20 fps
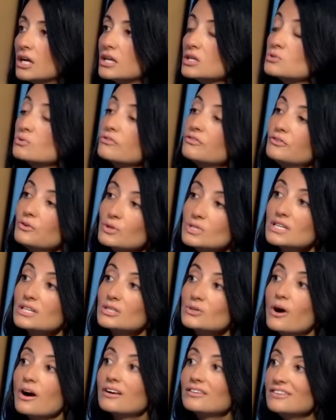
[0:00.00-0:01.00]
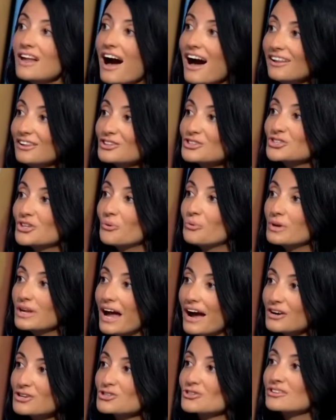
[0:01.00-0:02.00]
He's refusing to acknowledge that
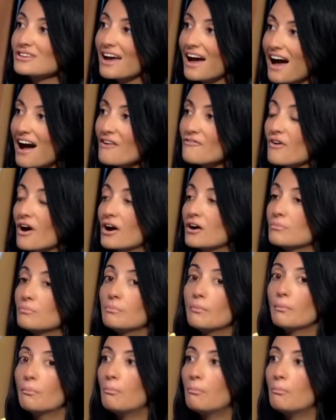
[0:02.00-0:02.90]
we actually have a